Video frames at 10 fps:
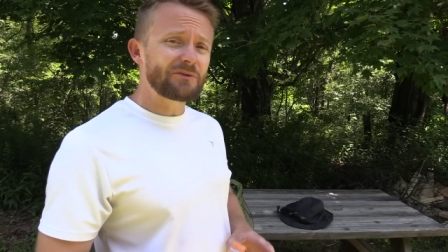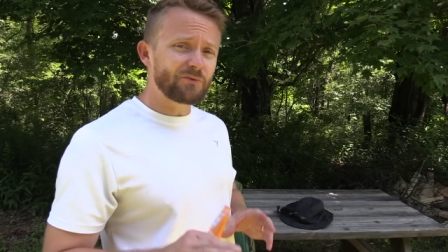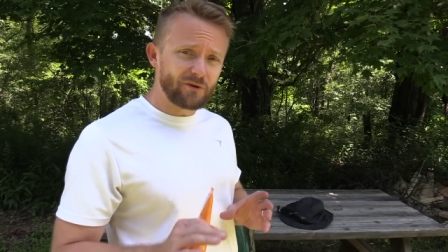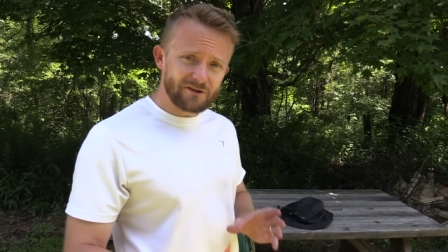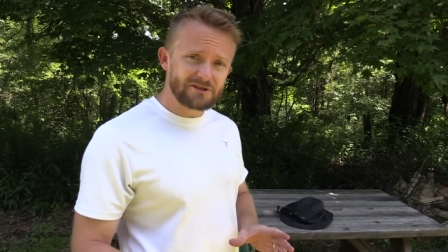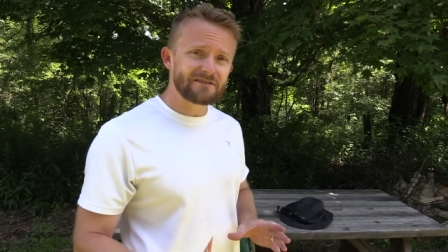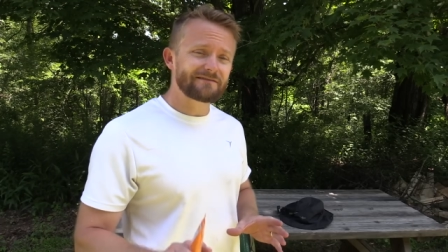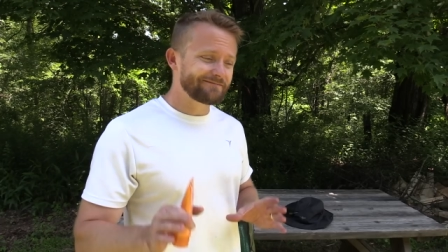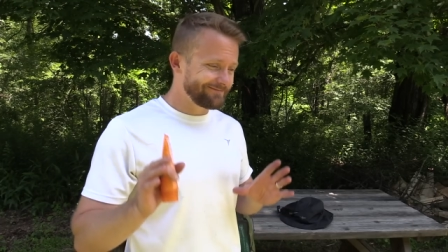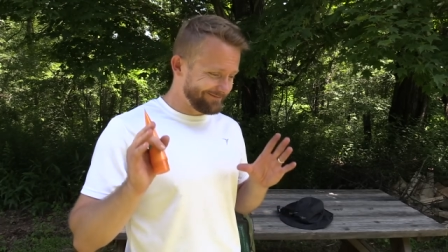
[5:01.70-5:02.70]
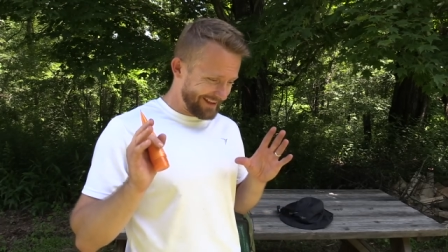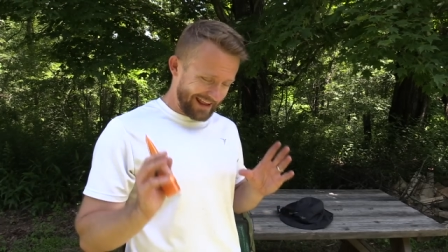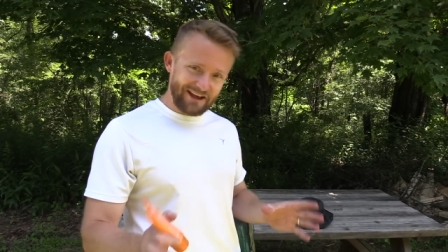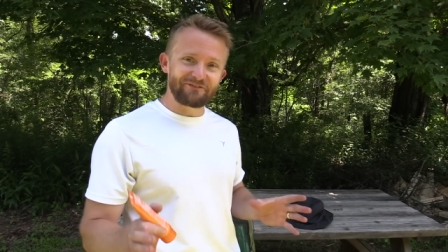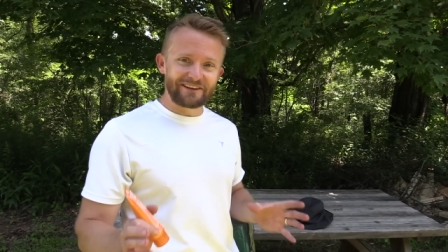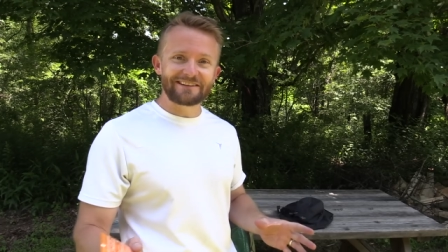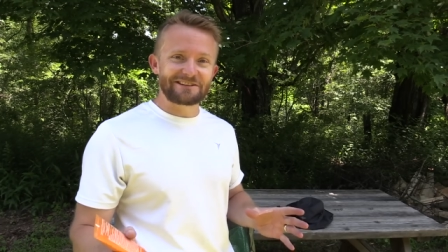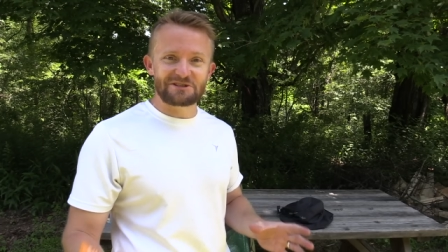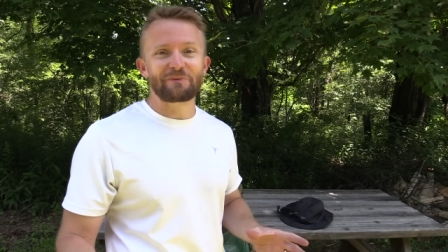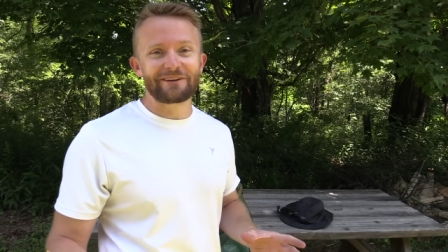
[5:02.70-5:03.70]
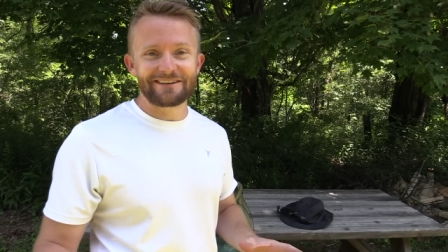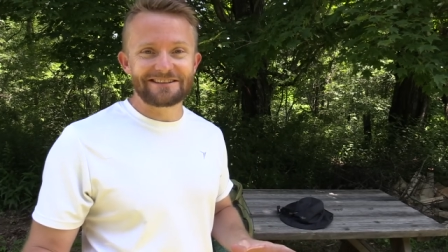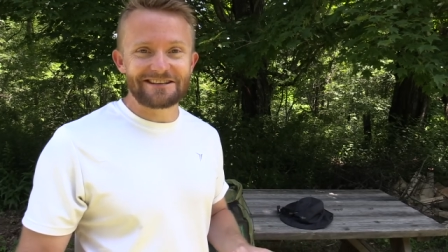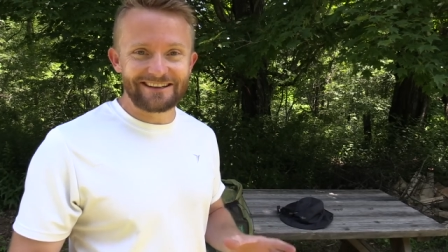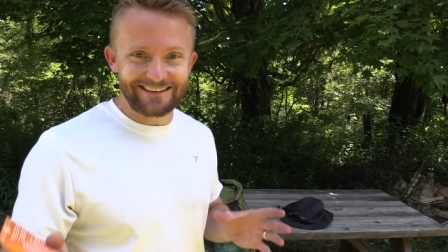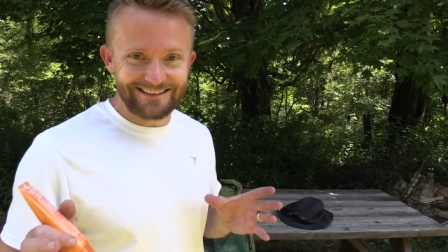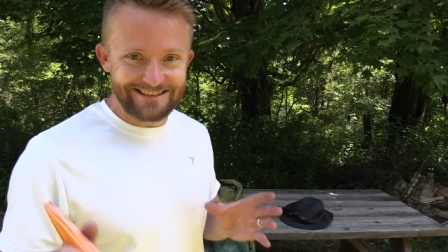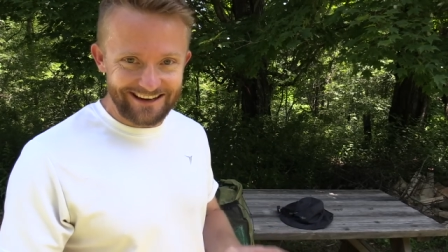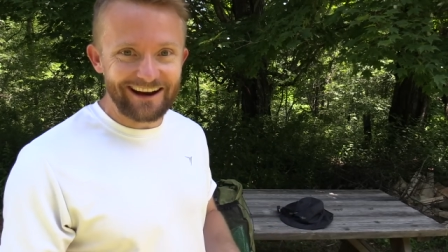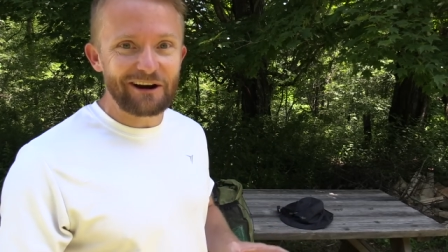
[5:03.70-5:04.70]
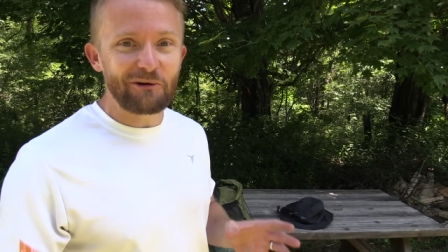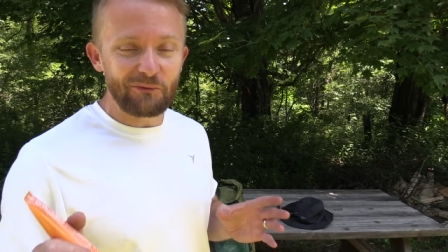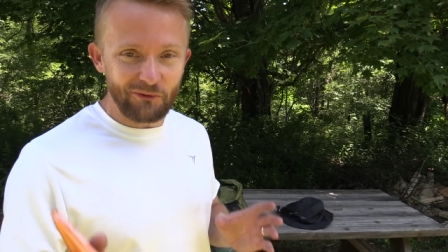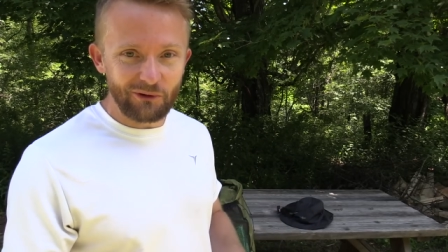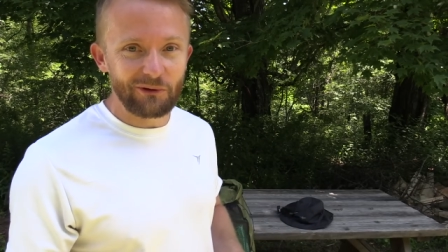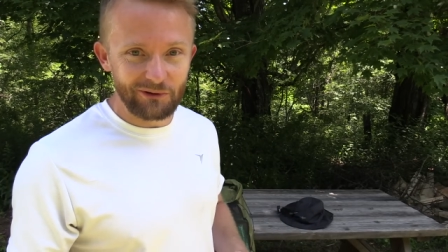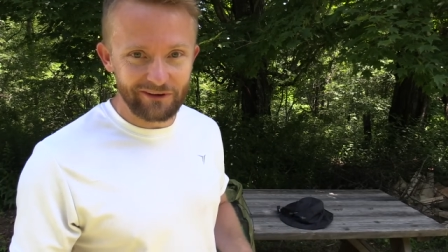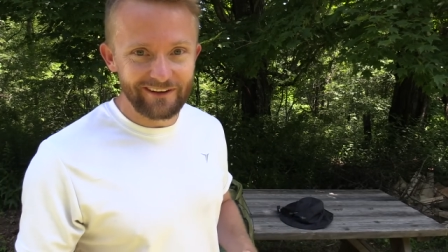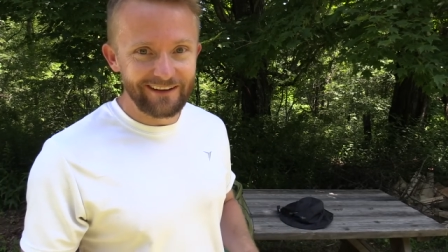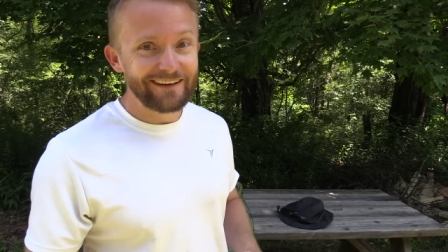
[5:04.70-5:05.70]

the worst effing experience in the entire world.